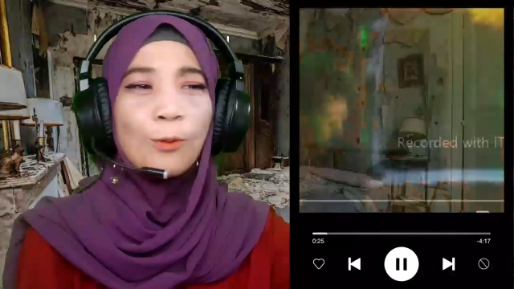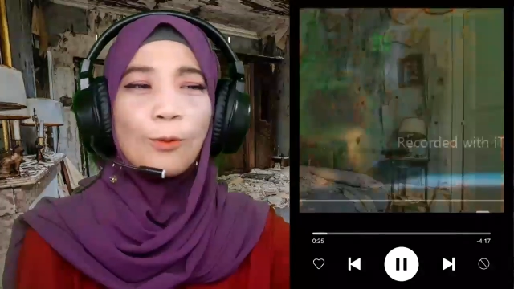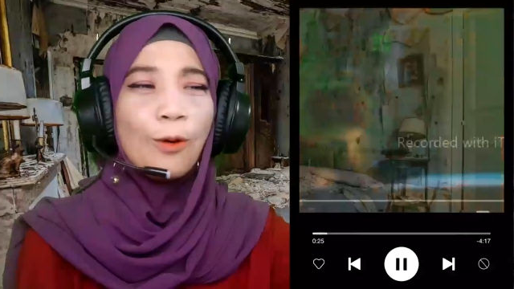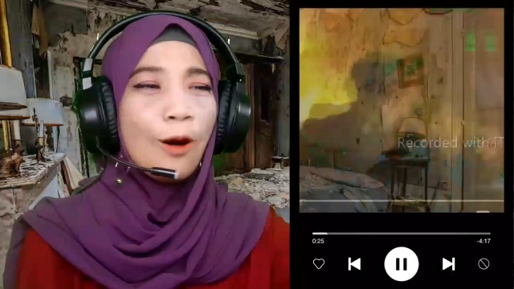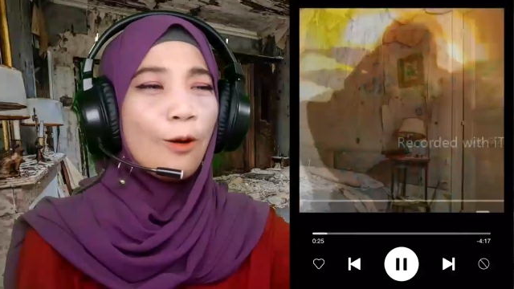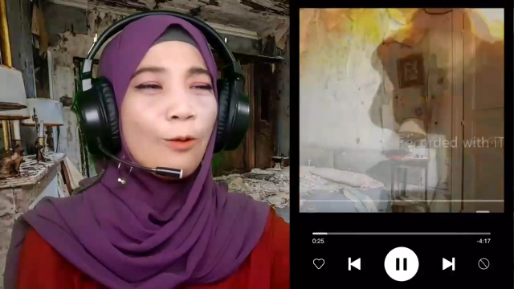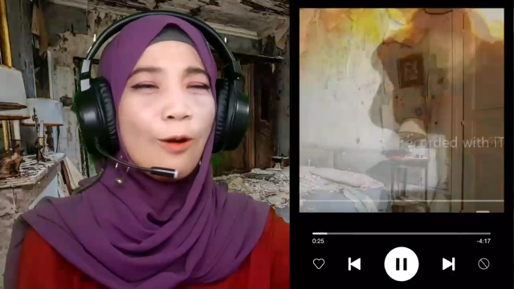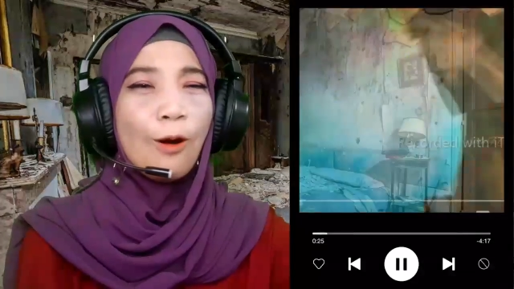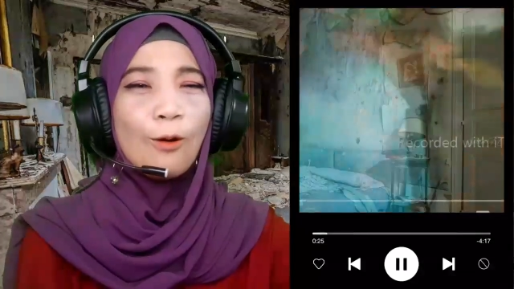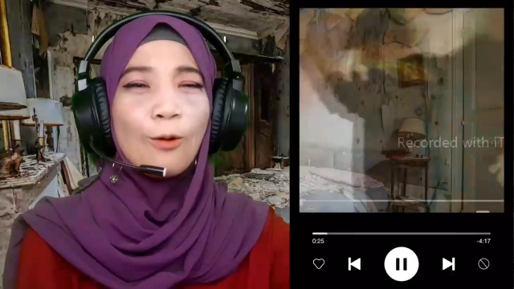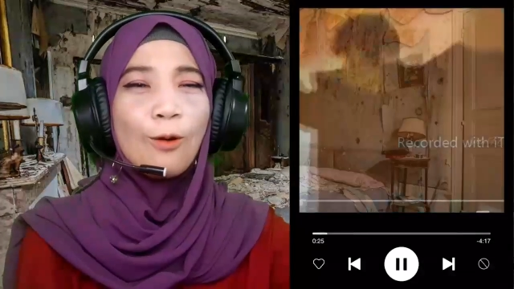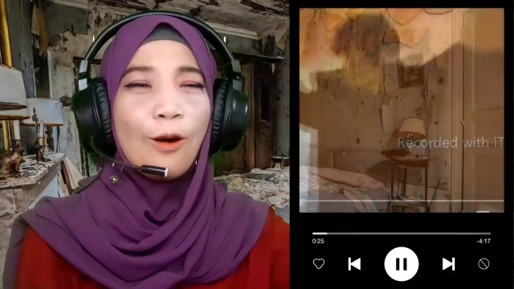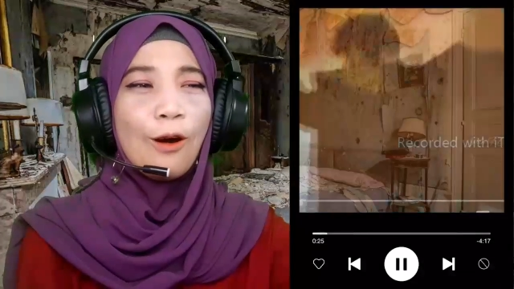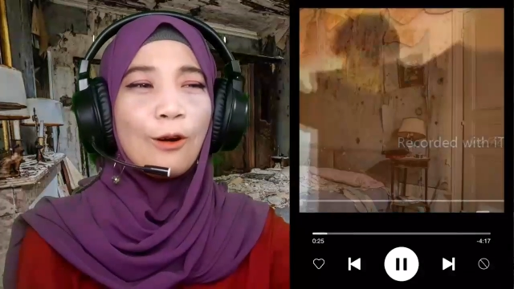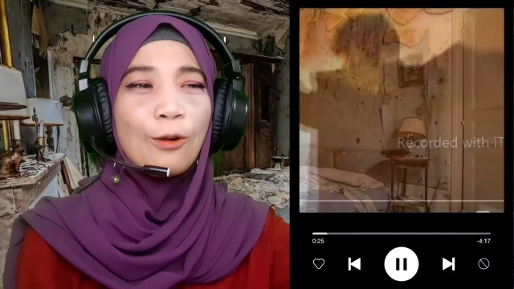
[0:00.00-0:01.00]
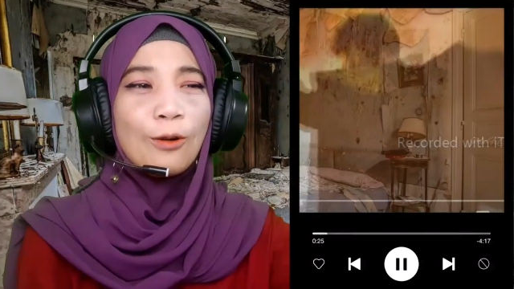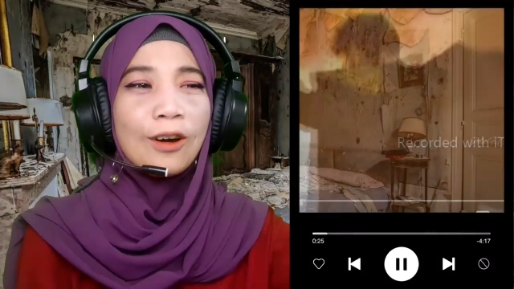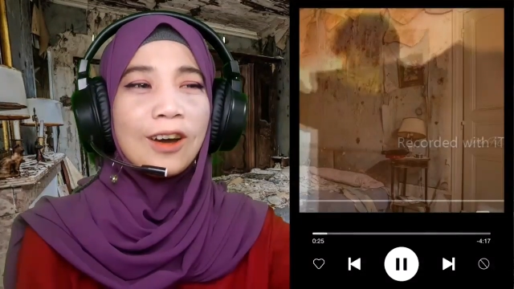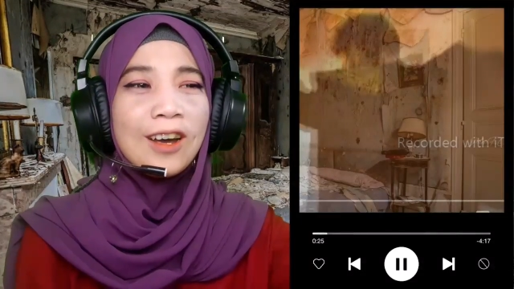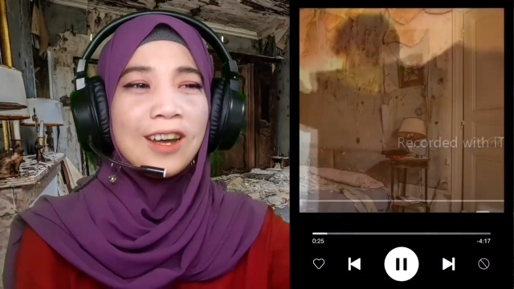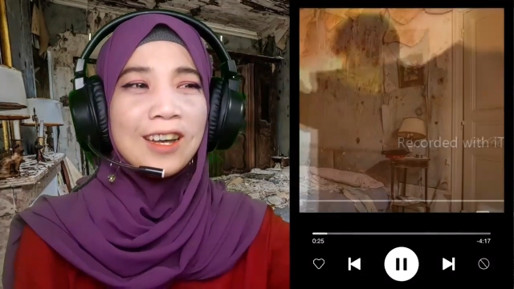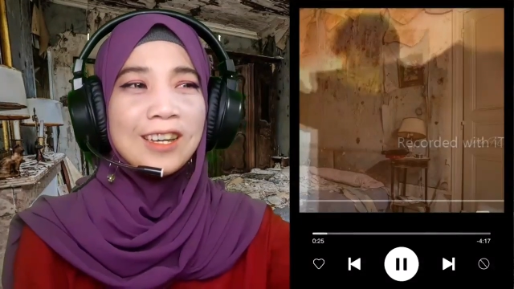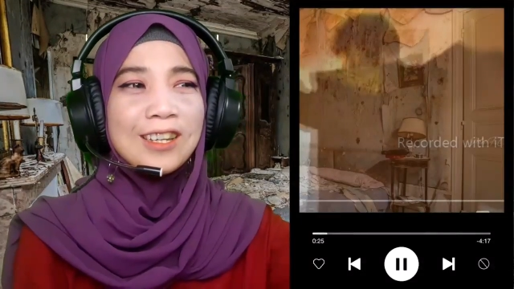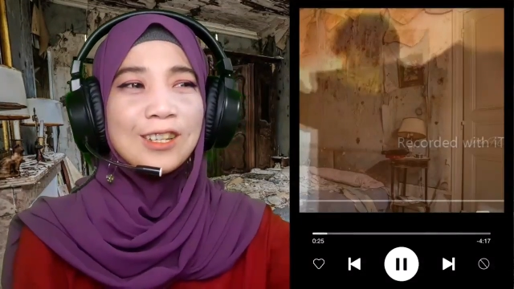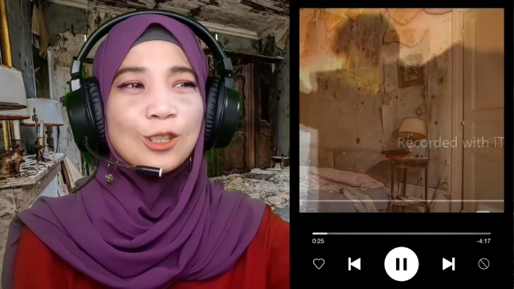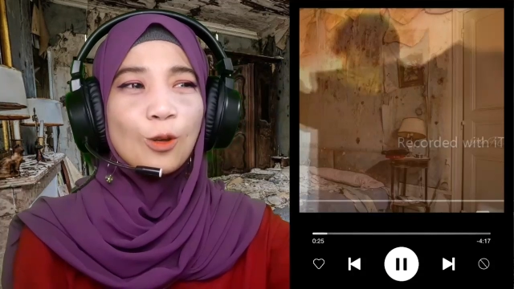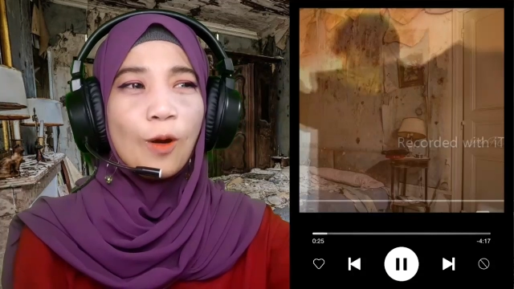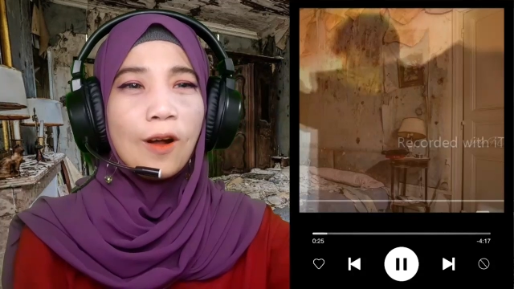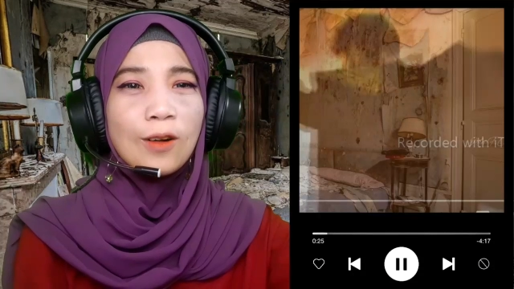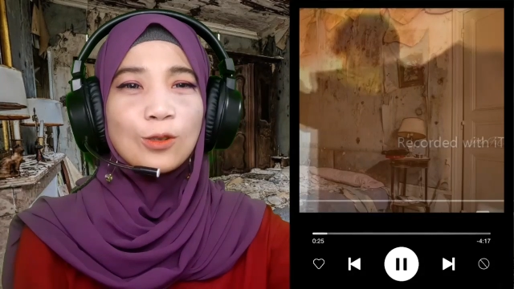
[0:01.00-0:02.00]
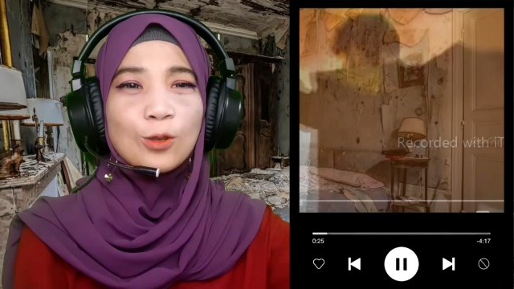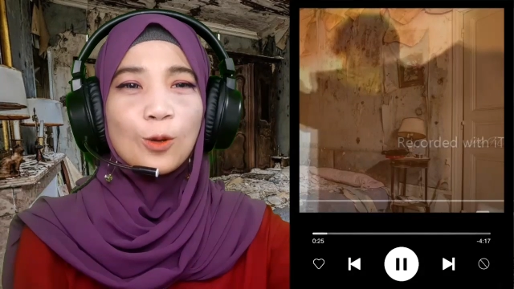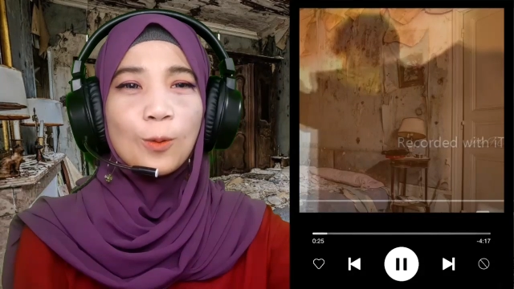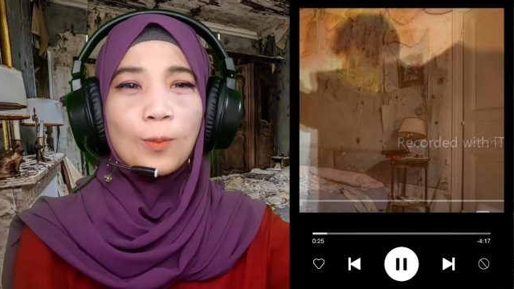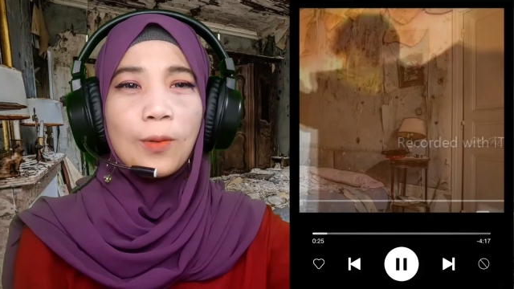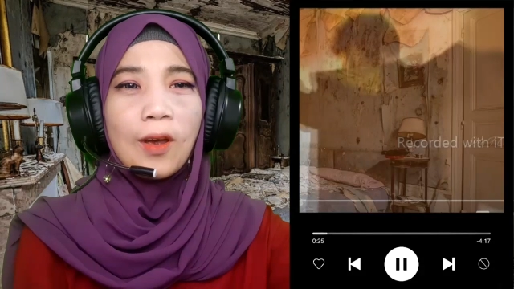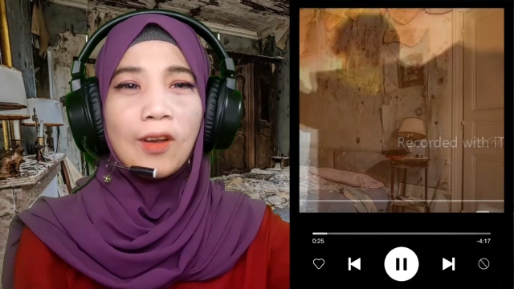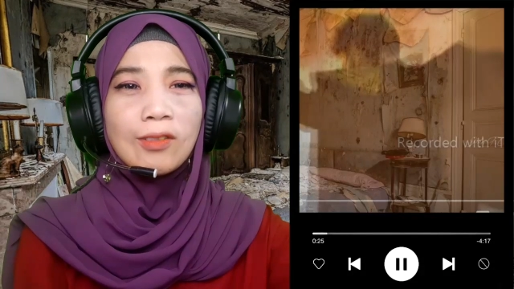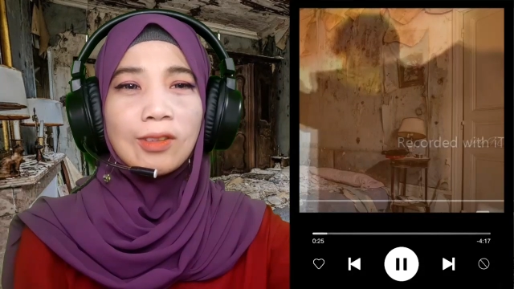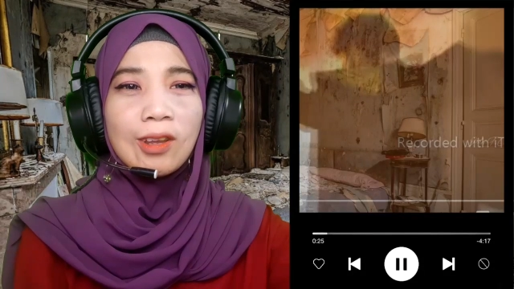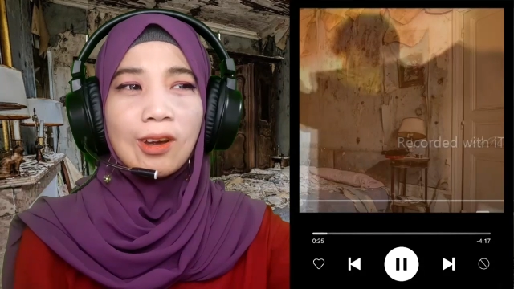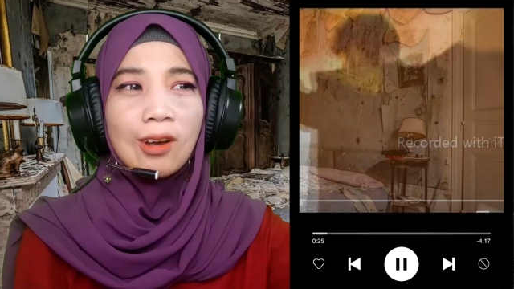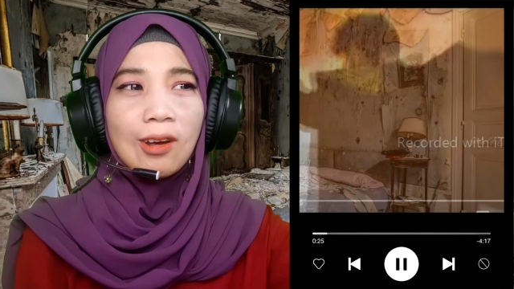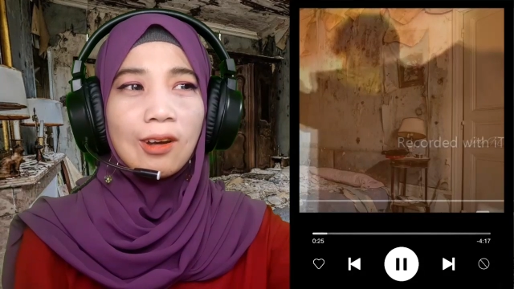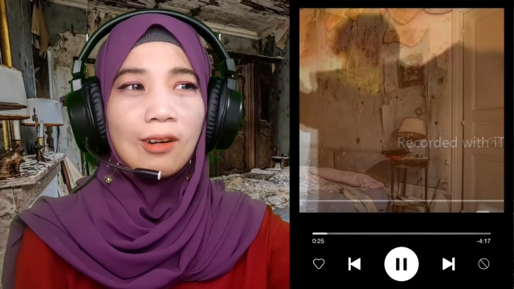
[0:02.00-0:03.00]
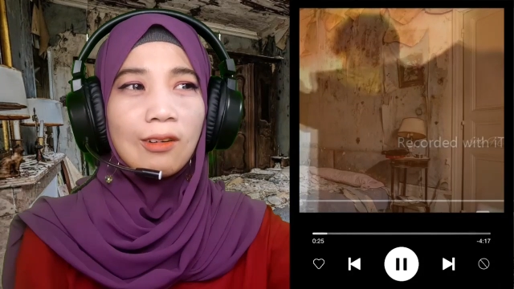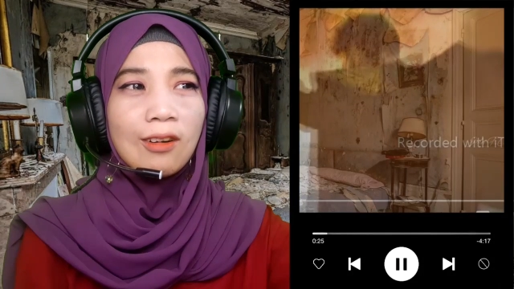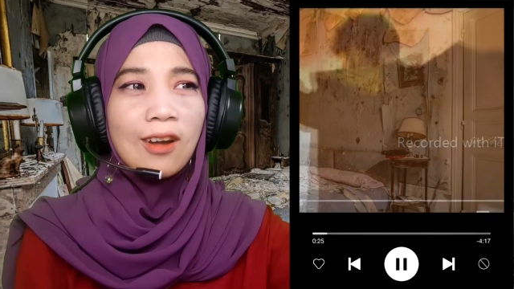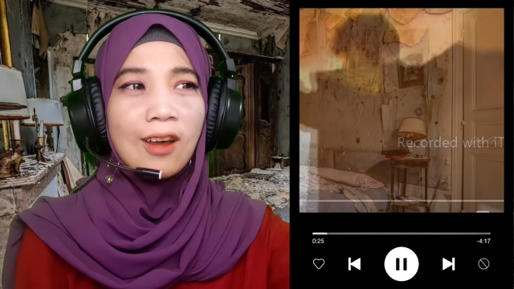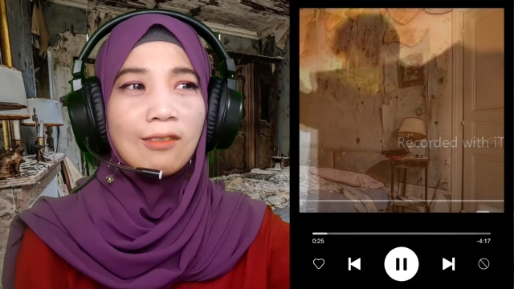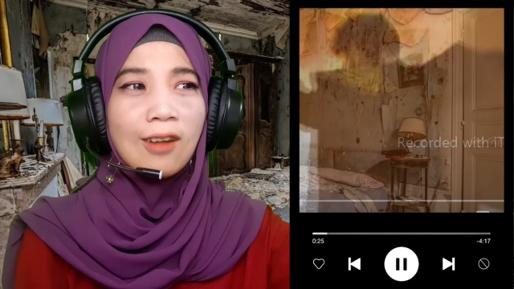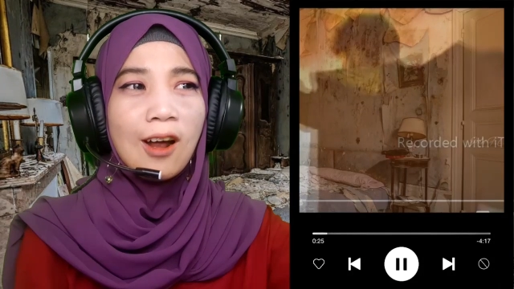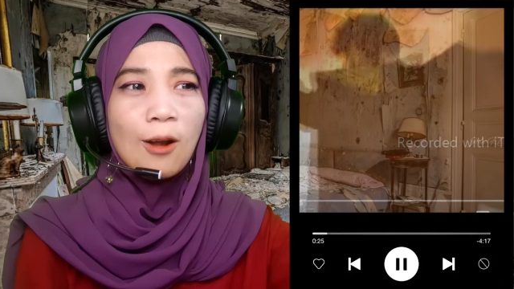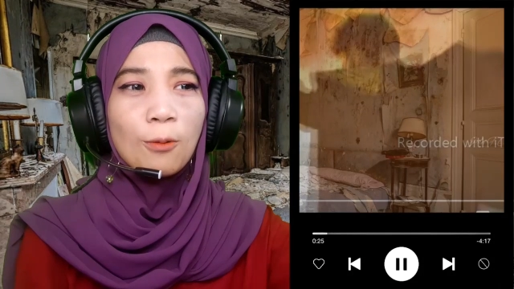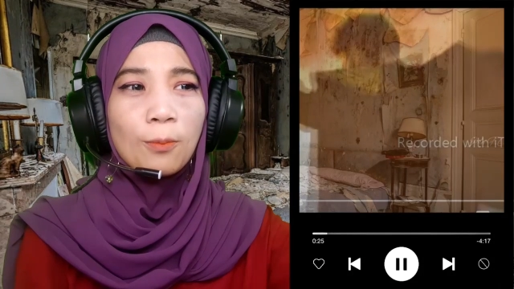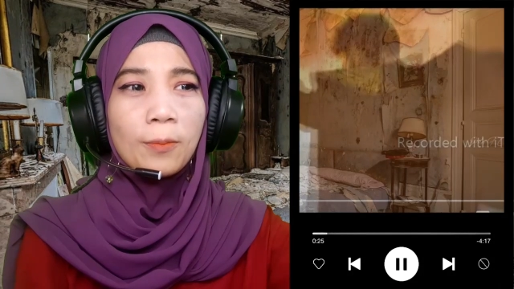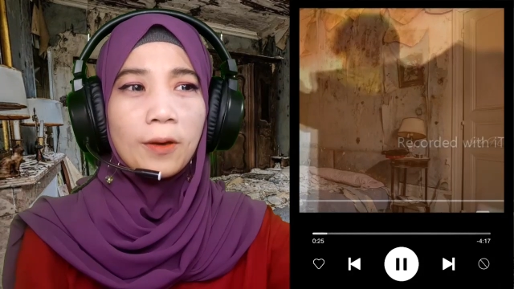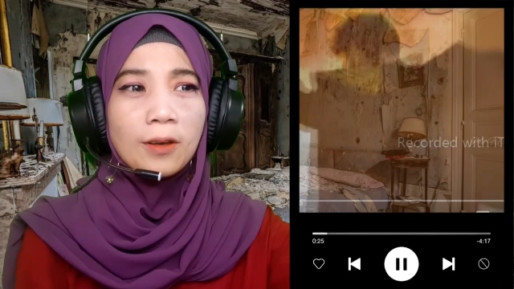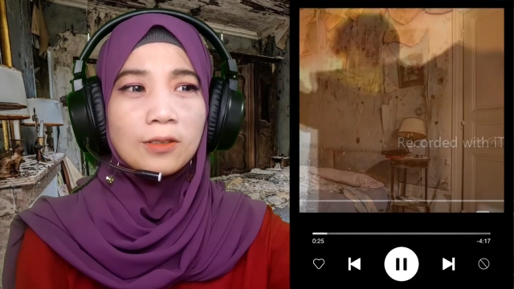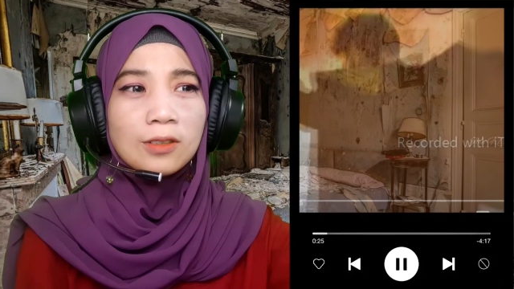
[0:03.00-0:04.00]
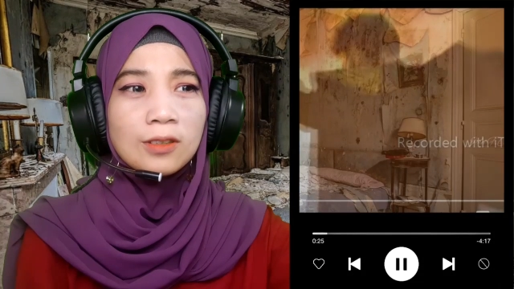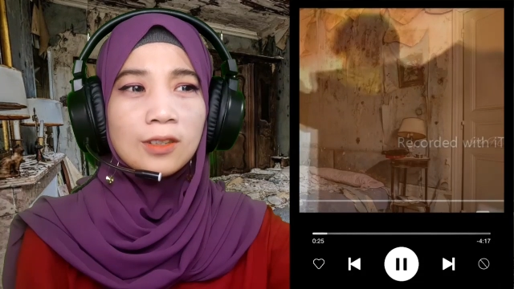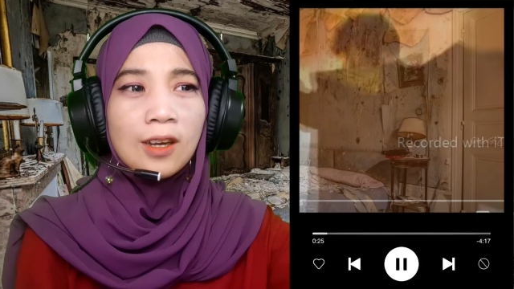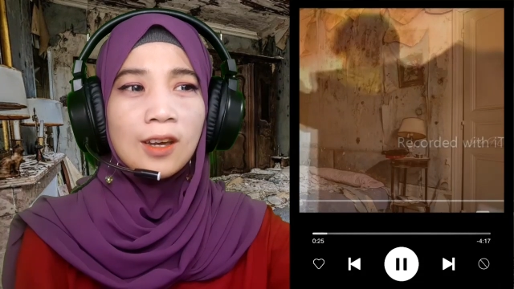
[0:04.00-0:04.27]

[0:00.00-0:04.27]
Wow, he's also better than Alvan.